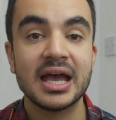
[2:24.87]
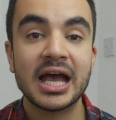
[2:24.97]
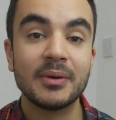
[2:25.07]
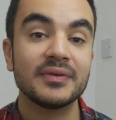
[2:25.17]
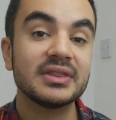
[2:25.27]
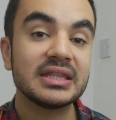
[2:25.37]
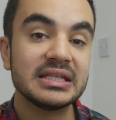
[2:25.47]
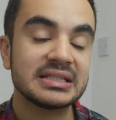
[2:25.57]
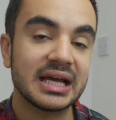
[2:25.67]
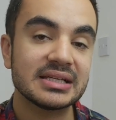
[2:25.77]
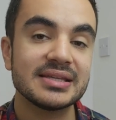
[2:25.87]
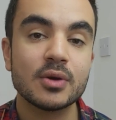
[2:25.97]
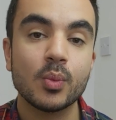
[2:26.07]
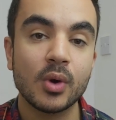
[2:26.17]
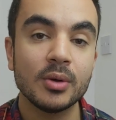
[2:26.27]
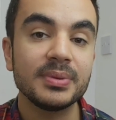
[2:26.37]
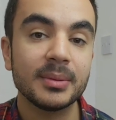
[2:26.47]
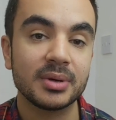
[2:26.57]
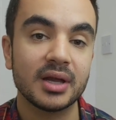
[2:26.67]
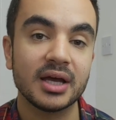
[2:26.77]
However, these taxes won't be
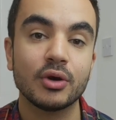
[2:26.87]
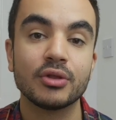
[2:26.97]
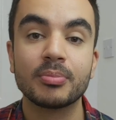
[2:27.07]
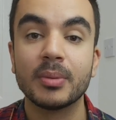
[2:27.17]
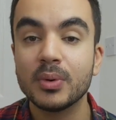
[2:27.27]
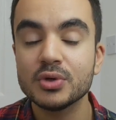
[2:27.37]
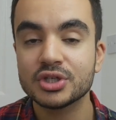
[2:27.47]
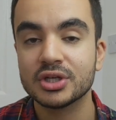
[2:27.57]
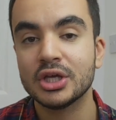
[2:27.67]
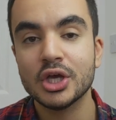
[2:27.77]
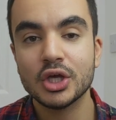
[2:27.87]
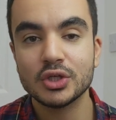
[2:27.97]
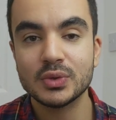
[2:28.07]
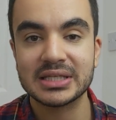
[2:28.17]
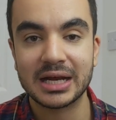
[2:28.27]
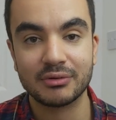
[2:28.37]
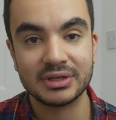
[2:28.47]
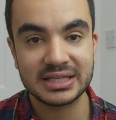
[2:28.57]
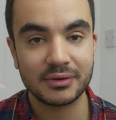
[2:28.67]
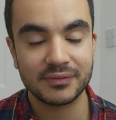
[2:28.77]
applied on the proportion you salary
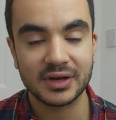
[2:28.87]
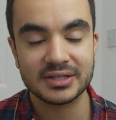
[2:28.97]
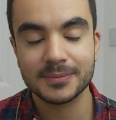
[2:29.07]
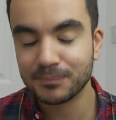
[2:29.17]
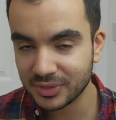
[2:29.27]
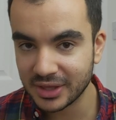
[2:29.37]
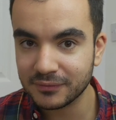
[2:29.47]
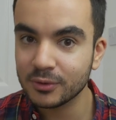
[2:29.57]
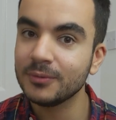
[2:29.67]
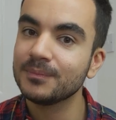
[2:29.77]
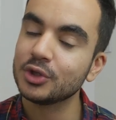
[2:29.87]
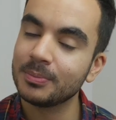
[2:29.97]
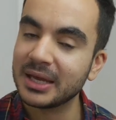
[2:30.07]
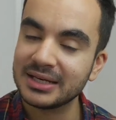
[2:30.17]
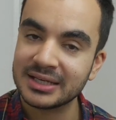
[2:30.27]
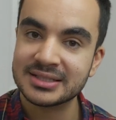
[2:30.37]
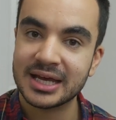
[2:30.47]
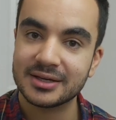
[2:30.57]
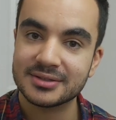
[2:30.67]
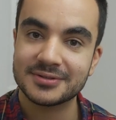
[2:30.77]
sacrifice. Therefore, you pay less
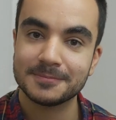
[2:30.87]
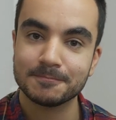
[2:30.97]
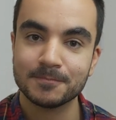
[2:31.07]
tax.